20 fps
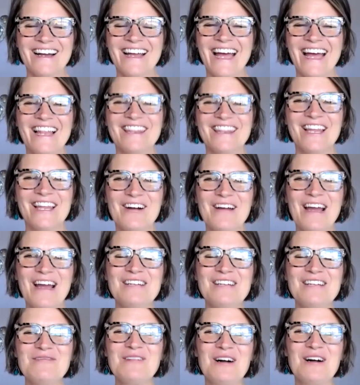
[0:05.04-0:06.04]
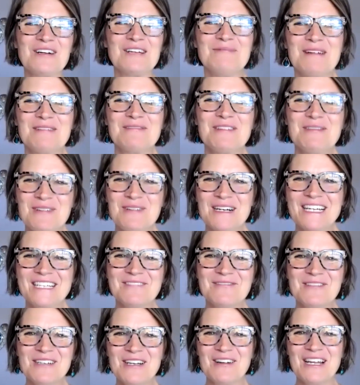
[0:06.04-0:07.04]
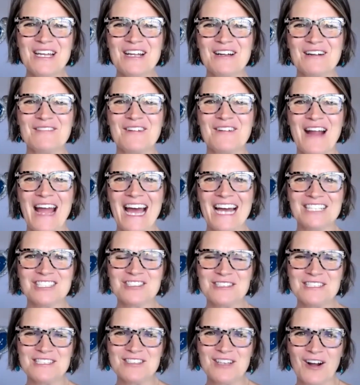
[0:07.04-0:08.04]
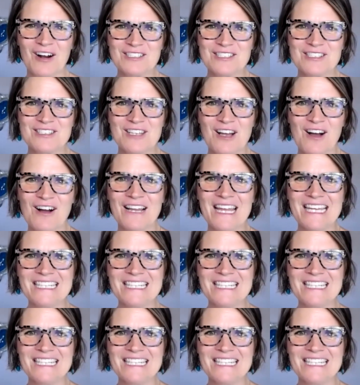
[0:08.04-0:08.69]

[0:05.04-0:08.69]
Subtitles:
Hello and welcome, everyone. We are here for Ashley's Heart Song,